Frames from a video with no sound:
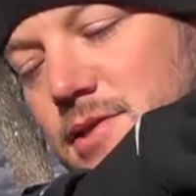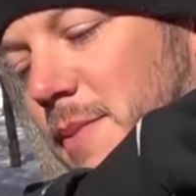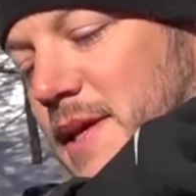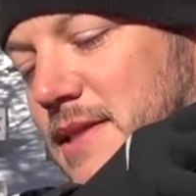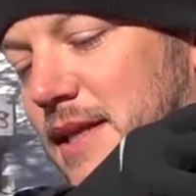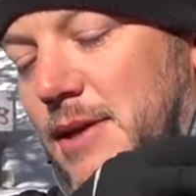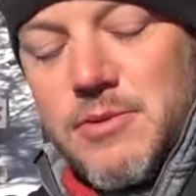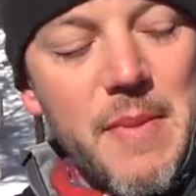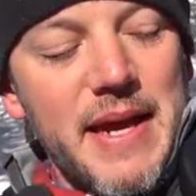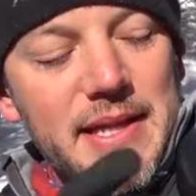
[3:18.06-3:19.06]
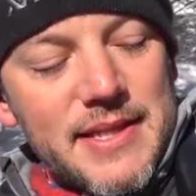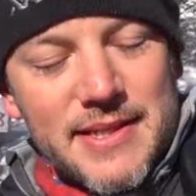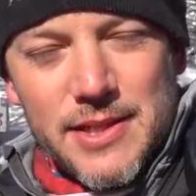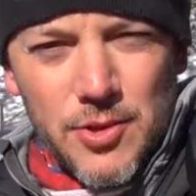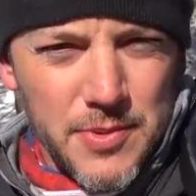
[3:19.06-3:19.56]
So basically, he was making this
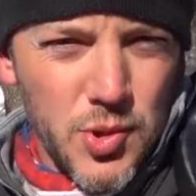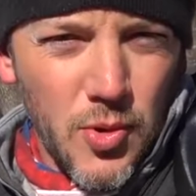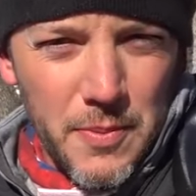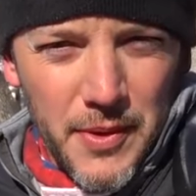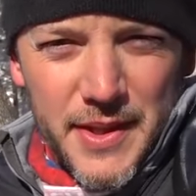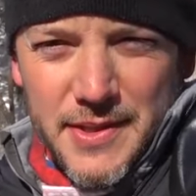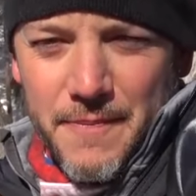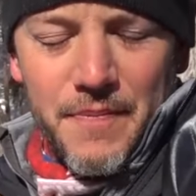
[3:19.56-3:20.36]
thing to absorb bullets,